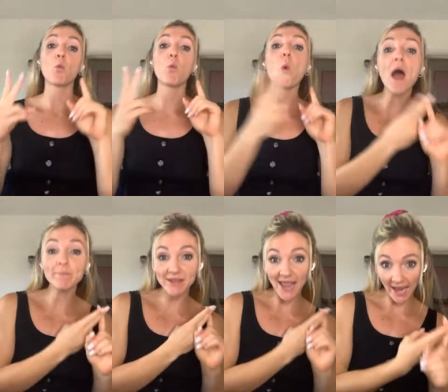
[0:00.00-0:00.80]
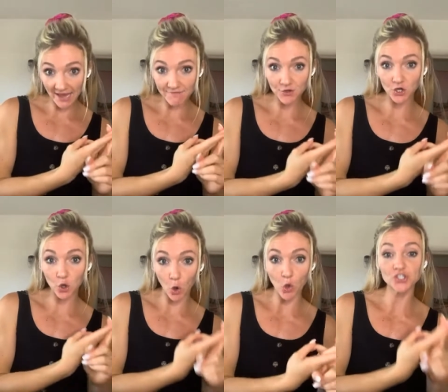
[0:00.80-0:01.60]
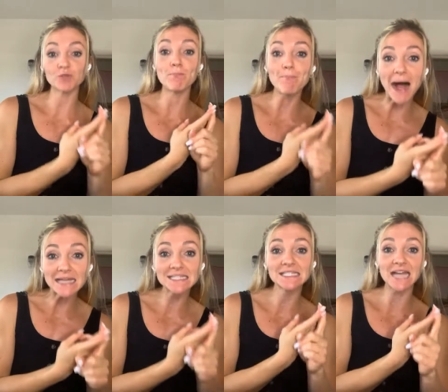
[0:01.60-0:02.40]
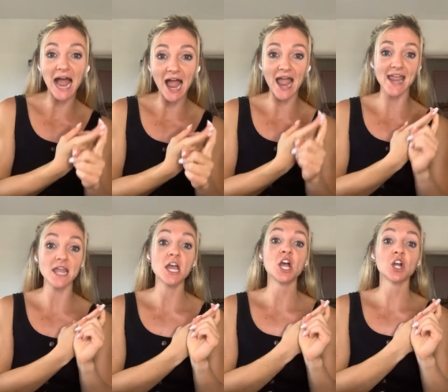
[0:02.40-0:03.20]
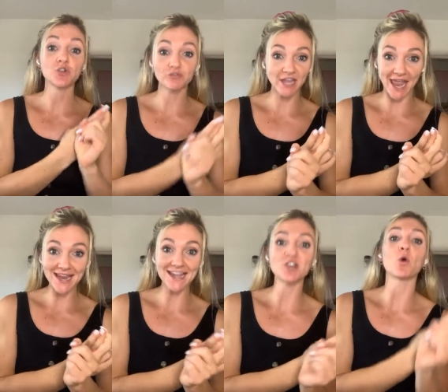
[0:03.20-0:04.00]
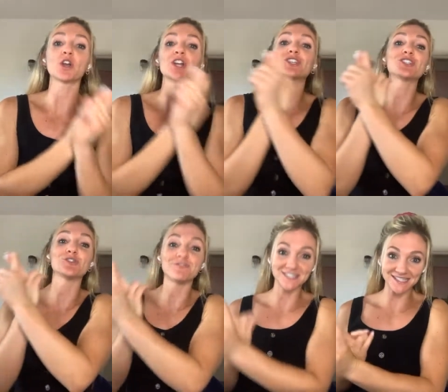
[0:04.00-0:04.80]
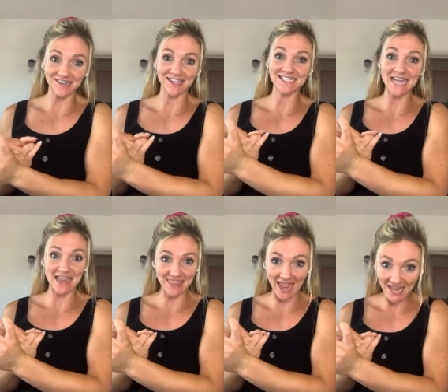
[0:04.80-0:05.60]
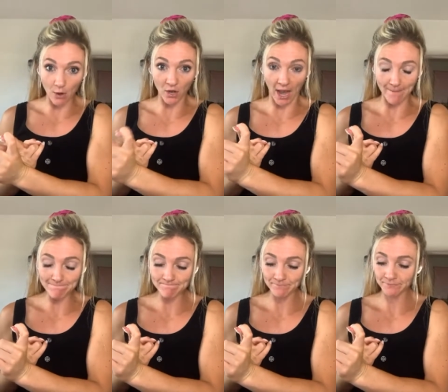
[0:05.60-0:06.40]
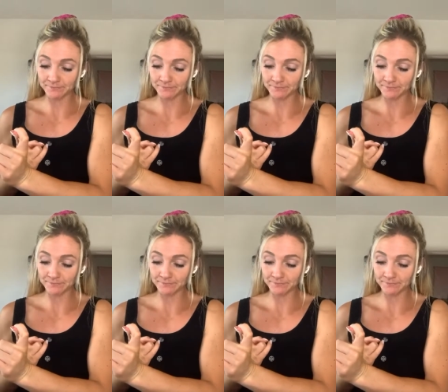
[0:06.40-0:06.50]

what behavior goals must I create in order to facilitate that outcome?